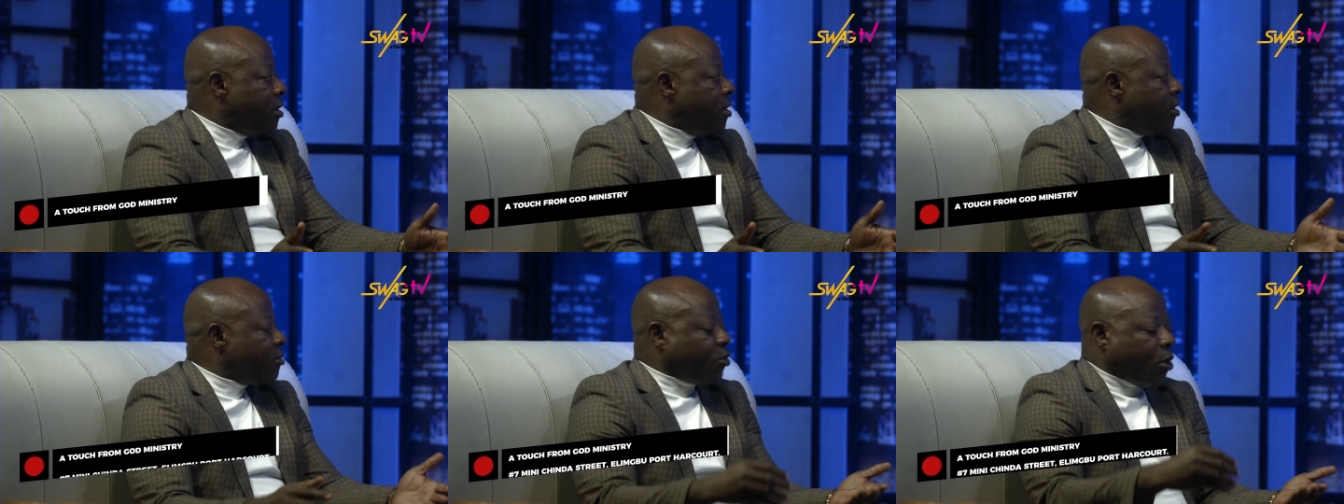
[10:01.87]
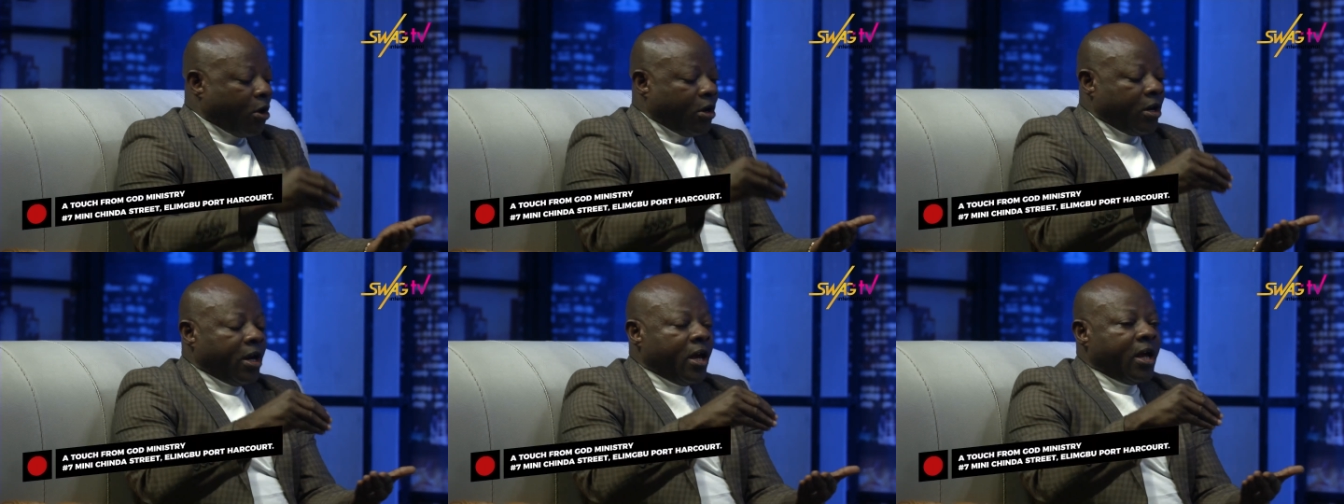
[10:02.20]
Mm.
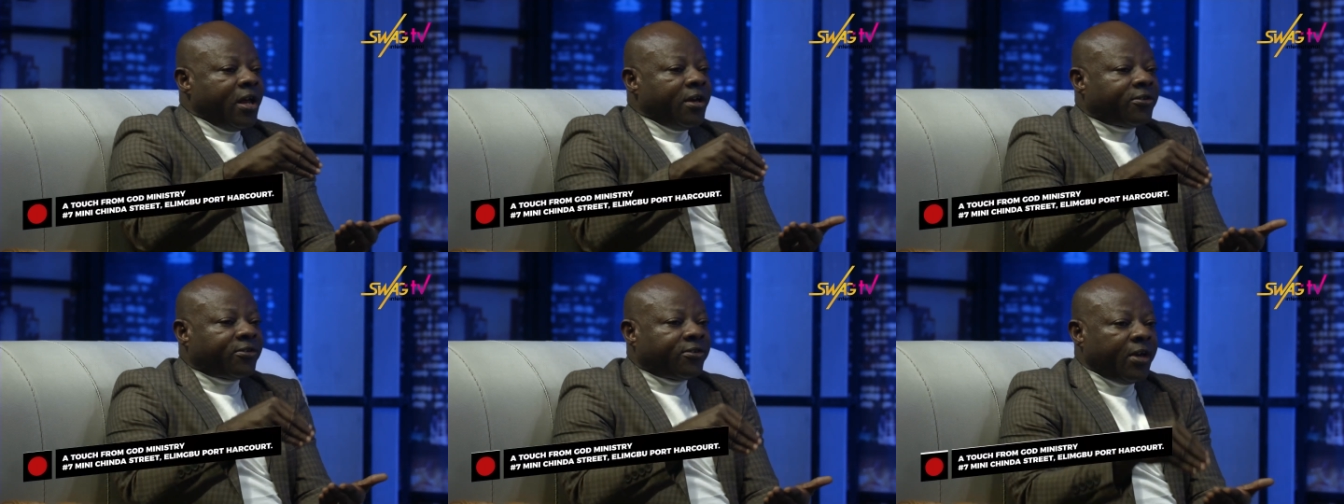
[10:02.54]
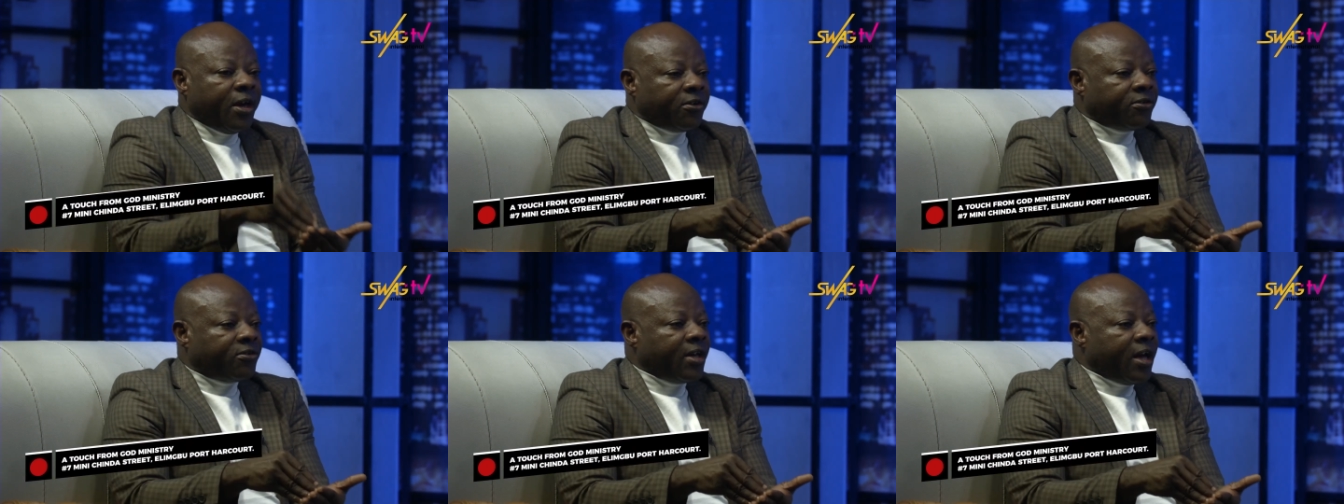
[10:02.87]
So it is
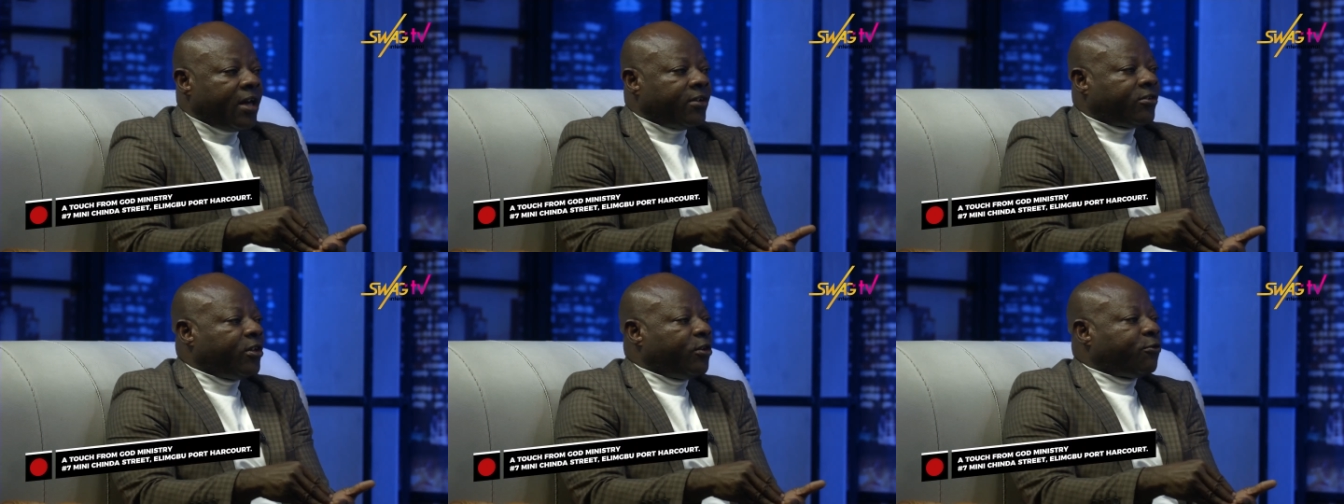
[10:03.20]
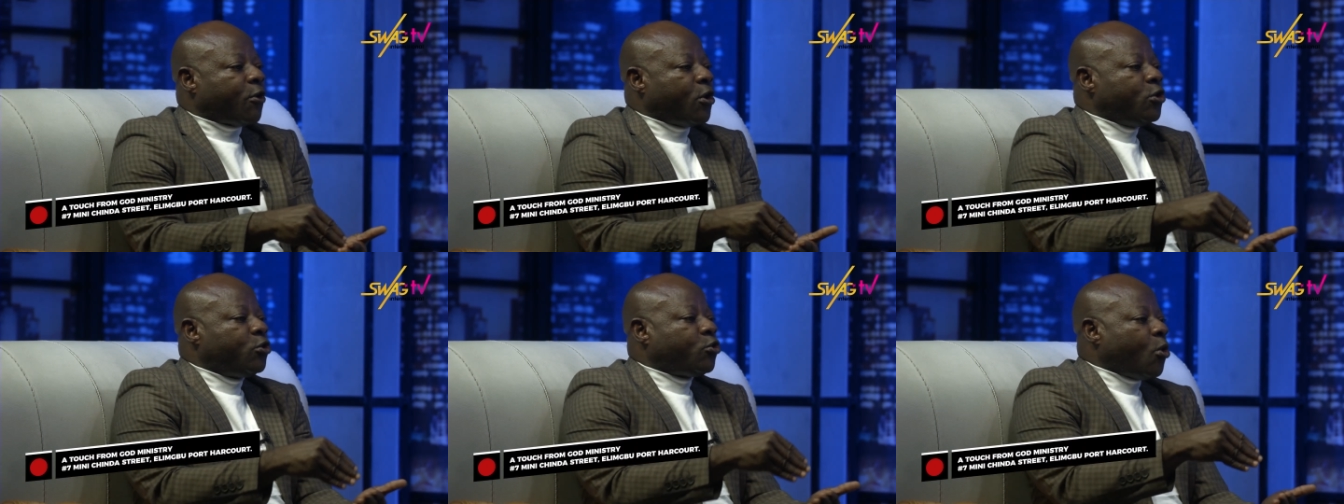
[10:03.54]
six days, it's
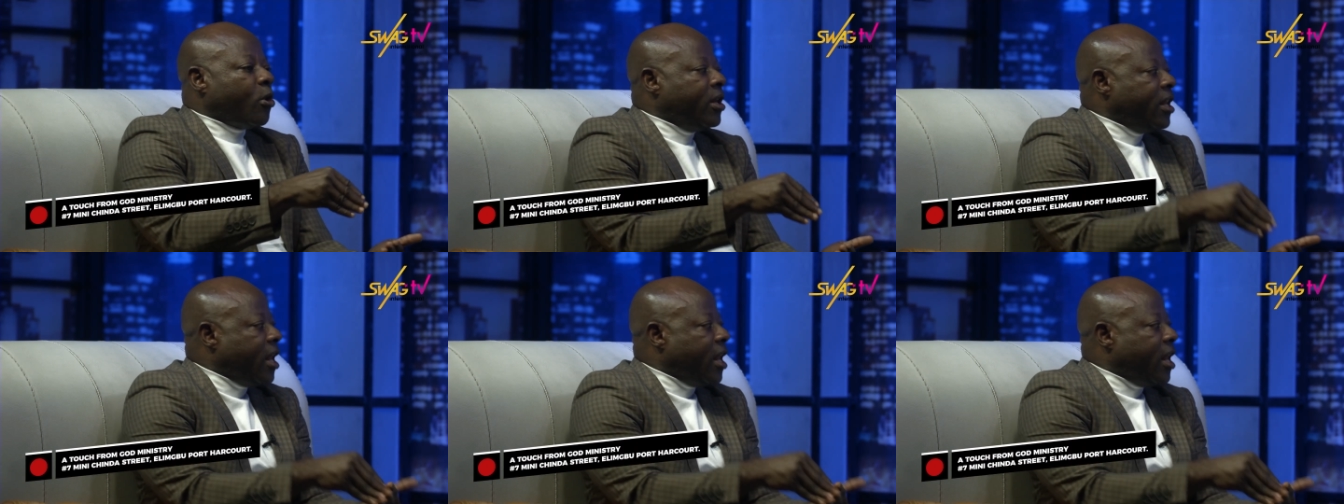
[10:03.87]
for you to